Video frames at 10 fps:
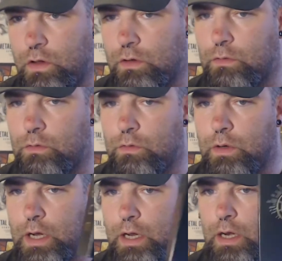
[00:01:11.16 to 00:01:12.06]
Oh
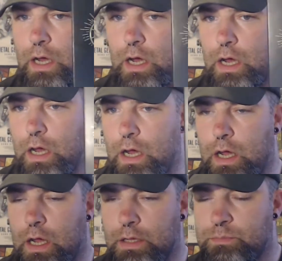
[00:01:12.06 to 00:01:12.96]
la la,
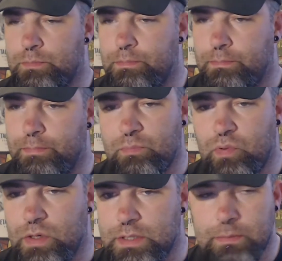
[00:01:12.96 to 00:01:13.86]
bit
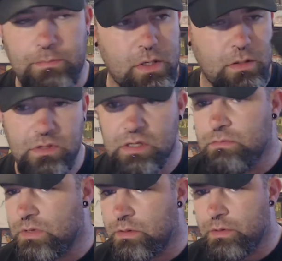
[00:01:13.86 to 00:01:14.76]
pricey, but still.
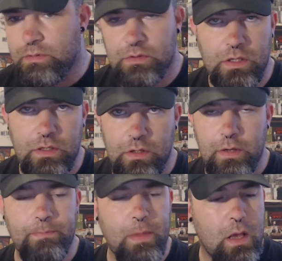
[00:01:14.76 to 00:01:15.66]
Anyway, I said I'd do
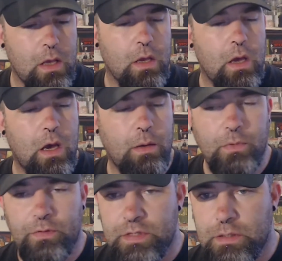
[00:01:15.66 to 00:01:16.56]
it.
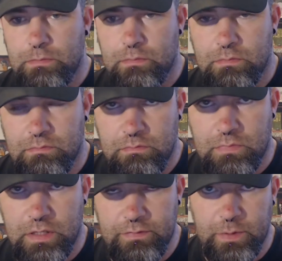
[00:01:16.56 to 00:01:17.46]
Obviously
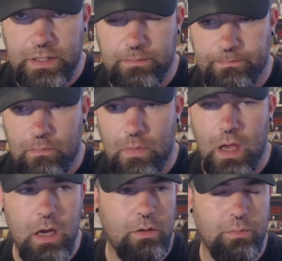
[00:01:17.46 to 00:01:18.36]
given to me,
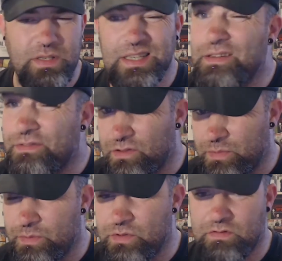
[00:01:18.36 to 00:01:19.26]
not particularly for the
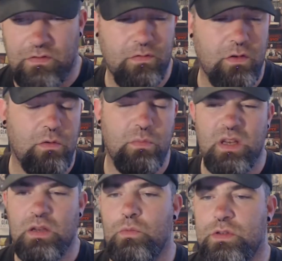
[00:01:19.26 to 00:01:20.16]
purpose of a review, but
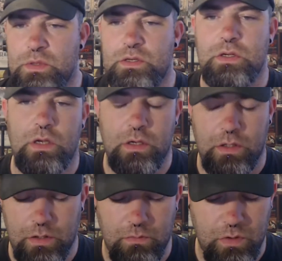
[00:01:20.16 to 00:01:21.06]
it was mentioned that I
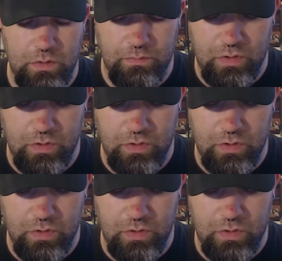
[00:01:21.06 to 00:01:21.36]
could do